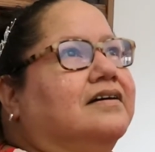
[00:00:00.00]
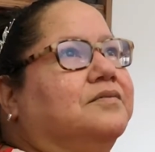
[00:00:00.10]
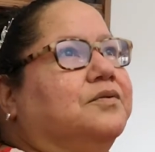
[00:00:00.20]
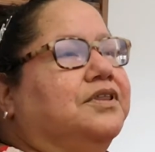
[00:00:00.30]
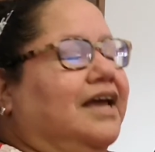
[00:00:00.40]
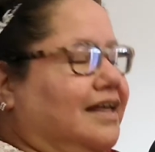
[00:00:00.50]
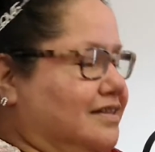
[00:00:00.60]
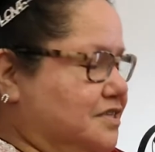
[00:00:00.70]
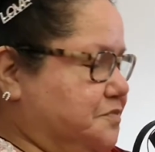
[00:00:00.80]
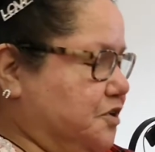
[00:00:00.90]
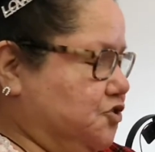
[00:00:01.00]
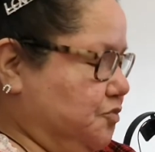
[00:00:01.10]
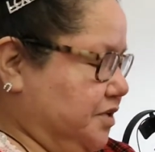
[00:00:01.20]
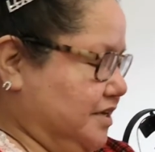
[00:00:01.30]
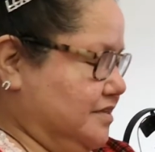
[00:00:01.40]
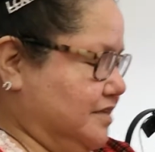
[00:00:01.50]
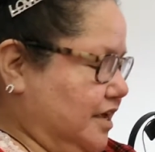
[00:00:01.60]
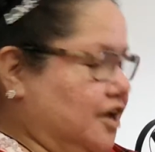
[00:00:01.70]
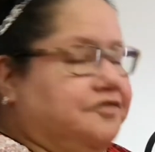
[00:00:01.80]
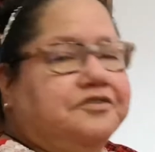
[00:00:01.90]
when they had this special because I
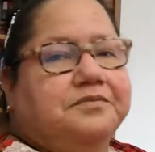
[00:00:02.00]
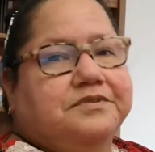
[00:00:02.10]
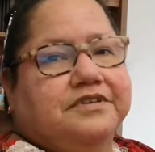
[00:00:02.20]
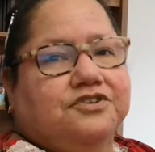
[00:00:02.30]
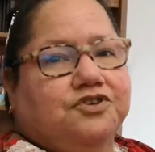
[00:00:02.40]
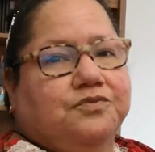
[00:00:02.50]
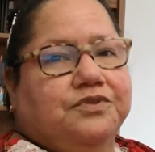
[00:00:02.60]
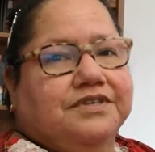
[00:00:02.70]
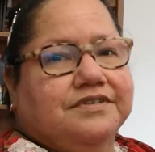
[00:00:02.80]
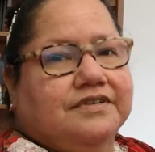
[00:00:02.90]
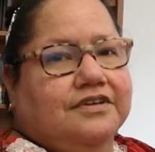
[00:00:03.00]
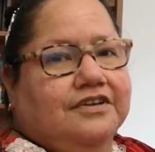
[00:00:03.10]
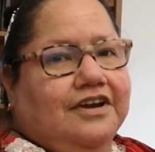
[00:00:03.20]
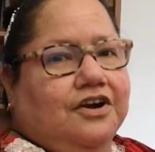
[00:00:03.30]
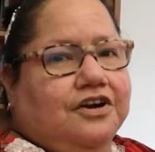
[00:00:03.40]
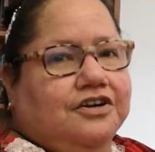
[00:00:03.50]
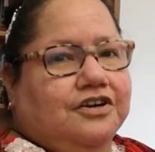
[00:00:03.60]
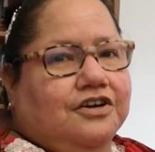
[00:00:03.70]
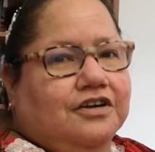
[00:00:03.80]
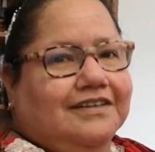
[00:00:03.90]
have an obsession with this little character.
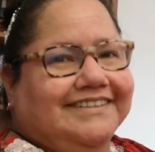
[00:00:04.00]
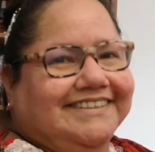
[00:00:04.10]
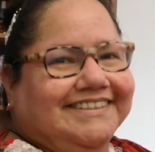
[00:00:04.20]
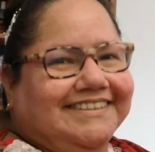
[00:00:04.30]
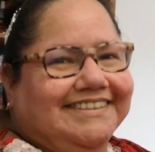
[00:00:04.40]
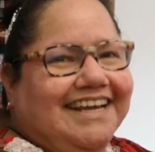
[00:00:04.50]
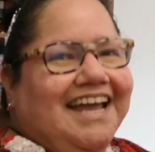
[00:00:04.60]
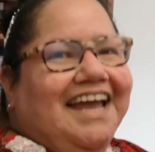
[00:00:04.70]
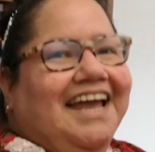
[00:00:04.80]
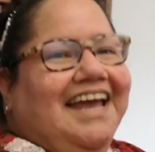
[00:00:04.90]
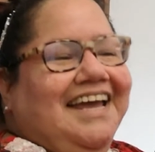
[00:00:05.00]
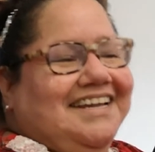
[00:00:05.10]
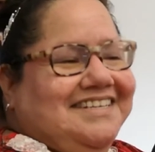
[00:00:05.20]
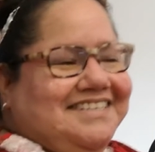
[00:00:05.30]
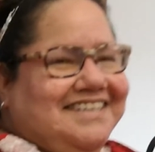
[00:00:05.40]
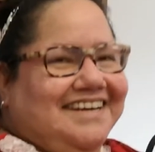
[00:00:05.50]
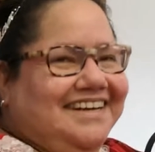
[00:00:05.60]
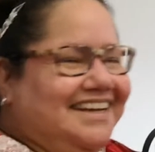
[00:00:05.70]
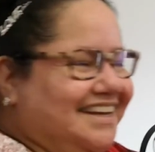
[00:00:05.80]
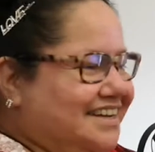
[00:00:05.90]
And
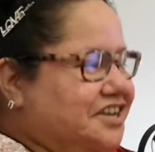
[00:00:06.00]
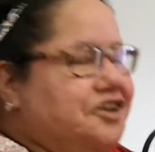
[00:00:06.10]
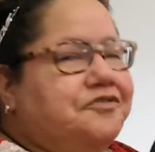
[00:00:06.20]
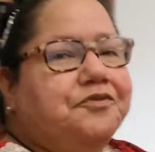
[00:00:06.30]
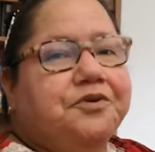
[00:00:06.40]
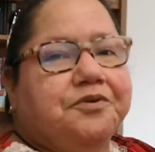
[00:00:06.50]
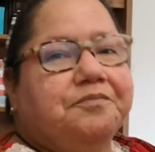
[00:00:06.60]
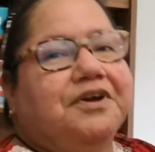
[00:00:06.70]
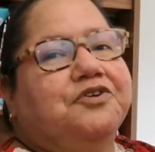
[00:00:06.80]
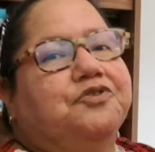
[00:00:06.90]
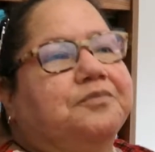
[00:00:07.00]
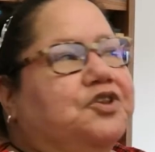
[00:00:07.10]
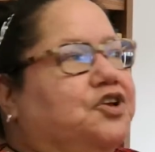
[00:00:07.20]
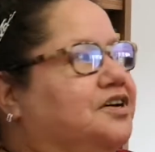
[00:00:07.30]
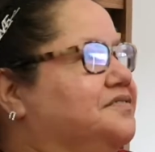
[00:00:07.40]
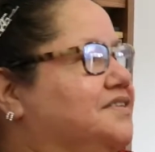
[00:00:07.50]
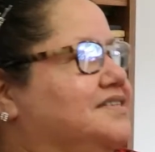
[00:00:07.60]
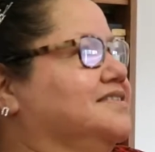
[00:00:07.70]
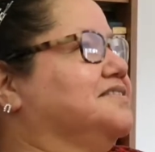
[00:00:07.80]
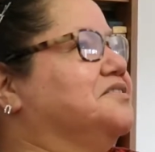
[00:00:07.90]
if we were in my normal office,
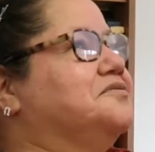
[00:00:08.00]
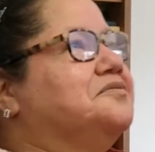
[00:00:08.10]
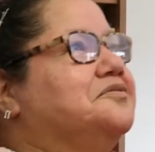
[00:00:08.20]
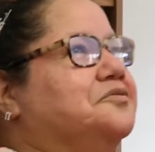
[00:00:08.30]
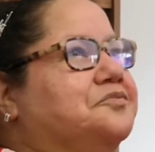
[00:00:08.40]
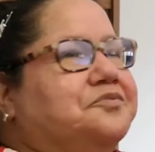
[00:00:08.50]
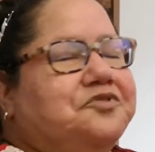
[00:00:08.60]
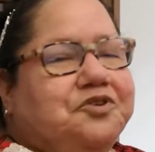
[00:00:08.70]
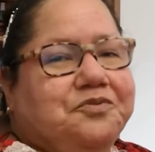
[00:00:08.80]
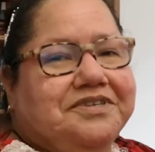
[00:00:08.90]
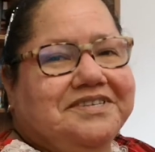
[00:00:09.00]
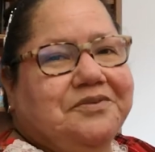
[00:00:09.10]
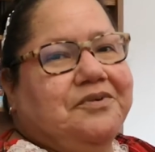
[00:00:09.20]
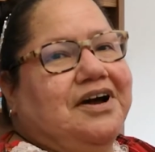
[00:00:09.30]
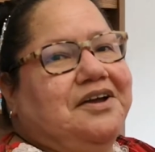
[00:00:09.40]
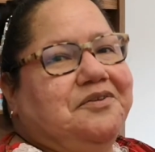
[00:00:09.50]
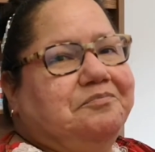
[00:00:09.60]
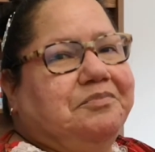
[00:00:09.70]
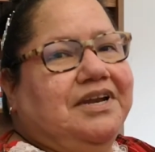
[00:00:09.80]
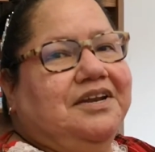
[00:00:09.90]
you would see why.
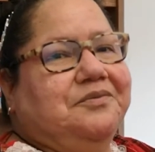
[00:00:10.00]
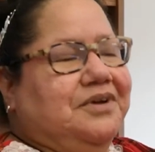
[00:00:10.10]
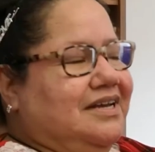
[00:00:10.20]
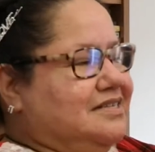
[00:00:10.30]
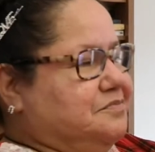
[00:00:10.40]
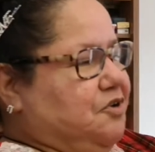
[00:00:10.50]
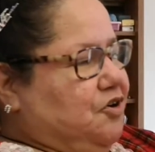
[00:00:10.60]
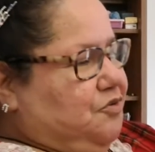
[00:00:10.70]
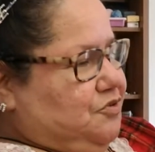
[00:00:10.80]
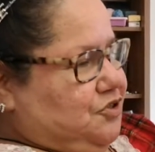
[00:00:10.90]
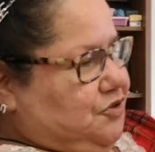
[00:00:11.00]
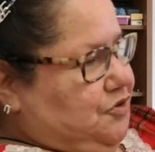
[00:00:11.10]
But anyway, as Margot will show